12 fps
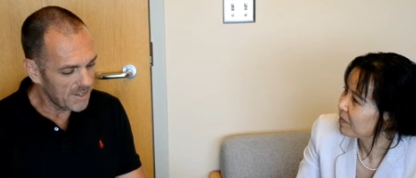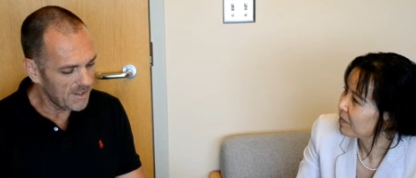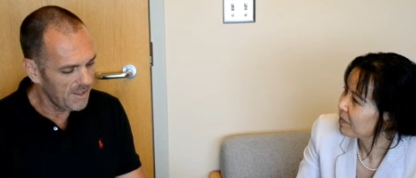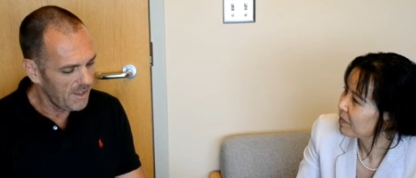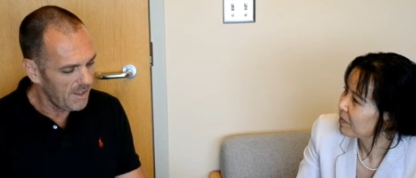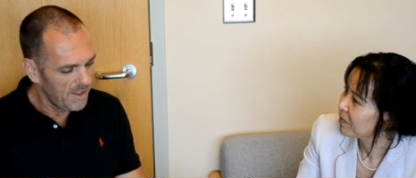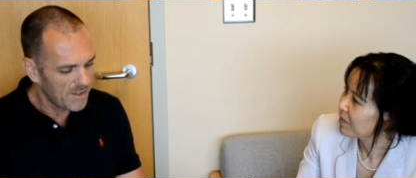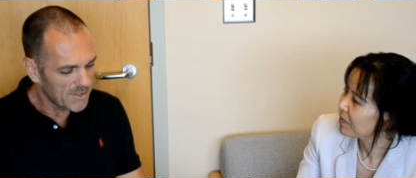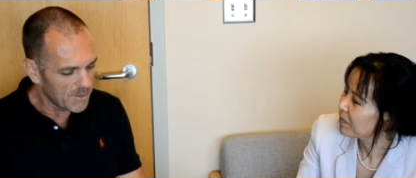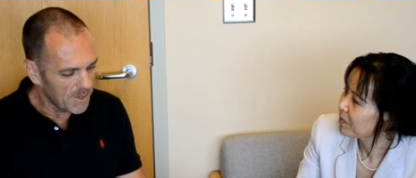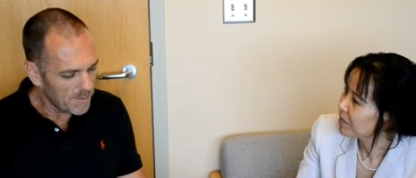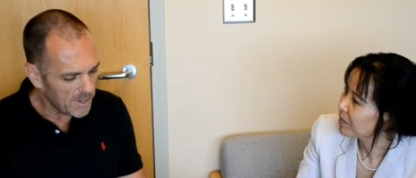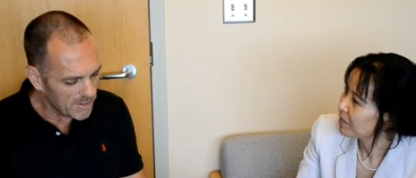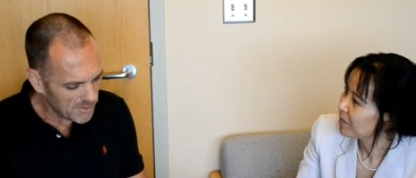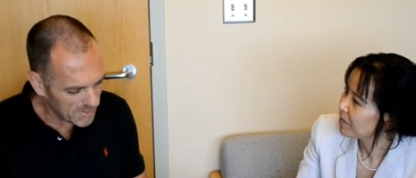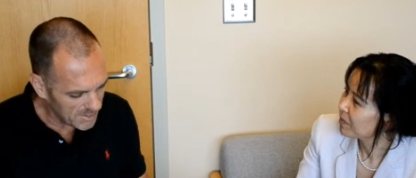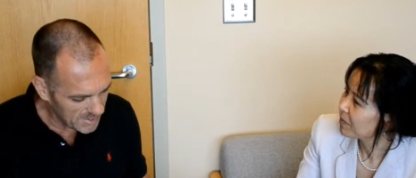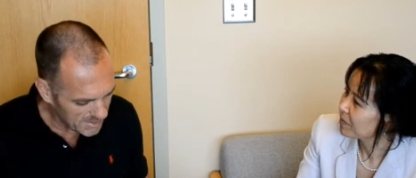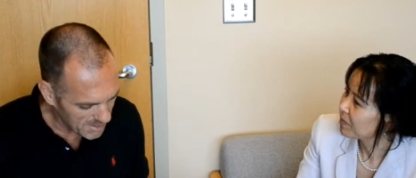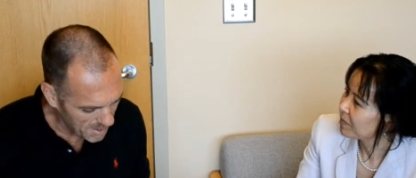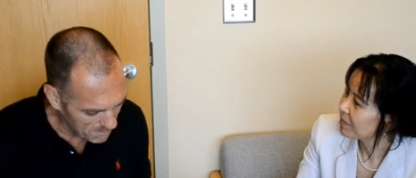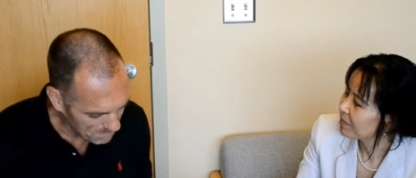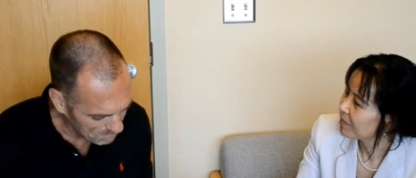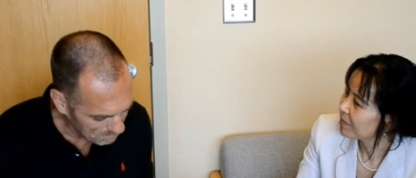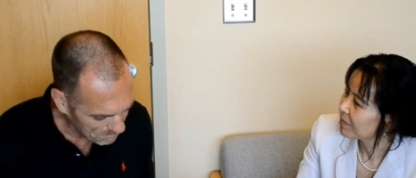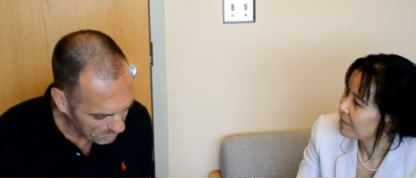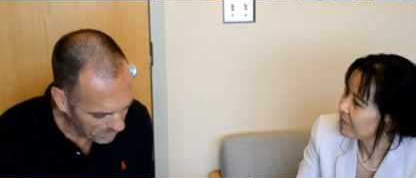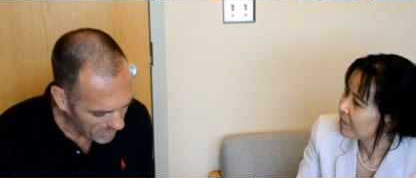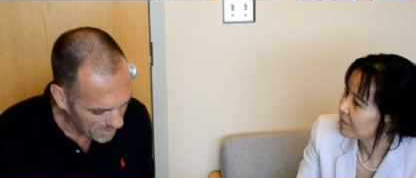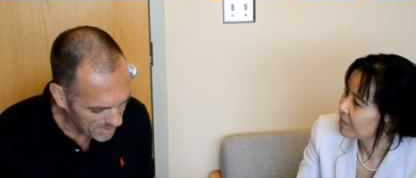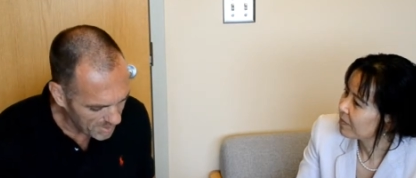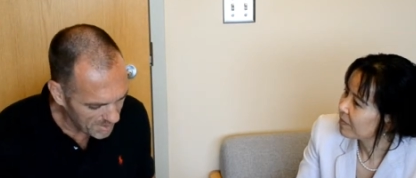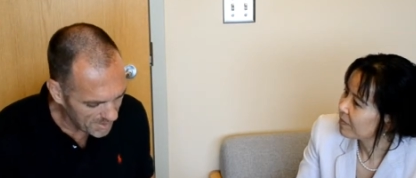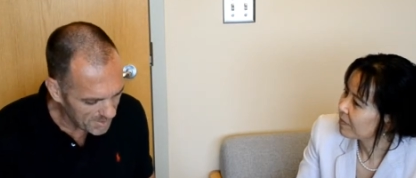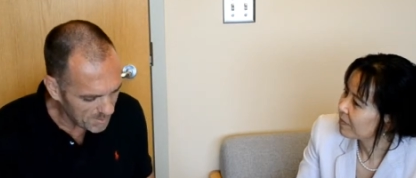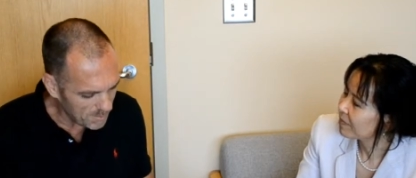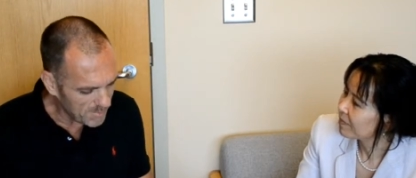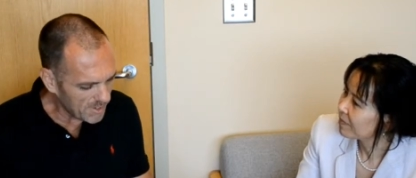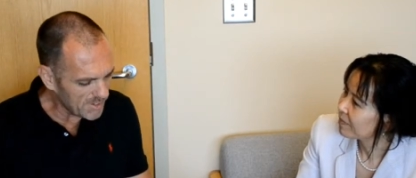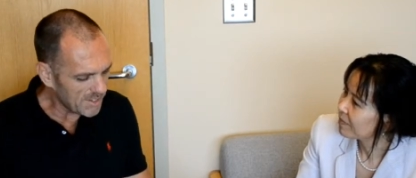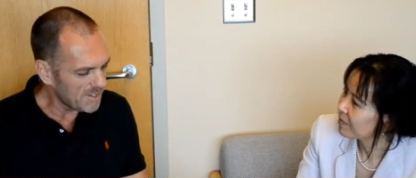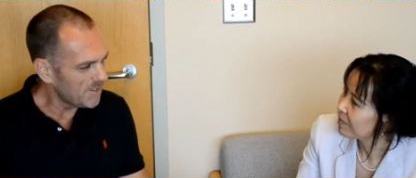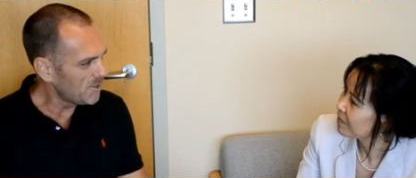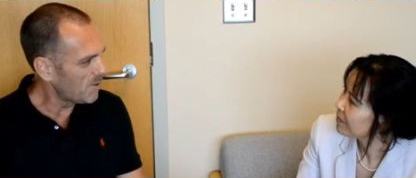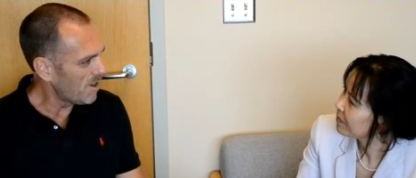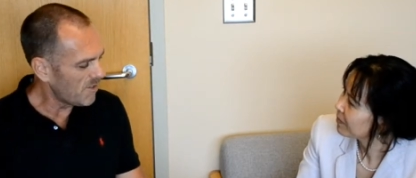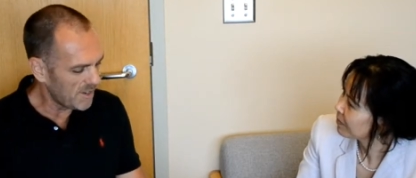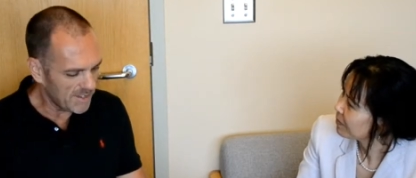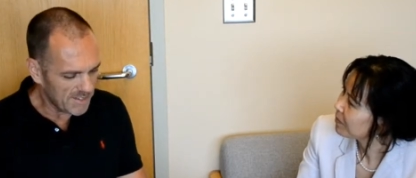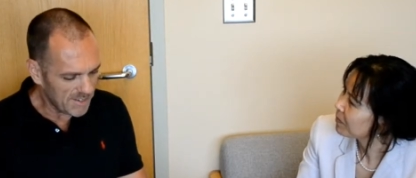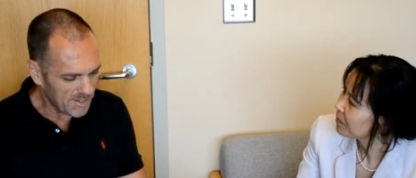Speaker 1: I so let me ask you this, um, because this new evidence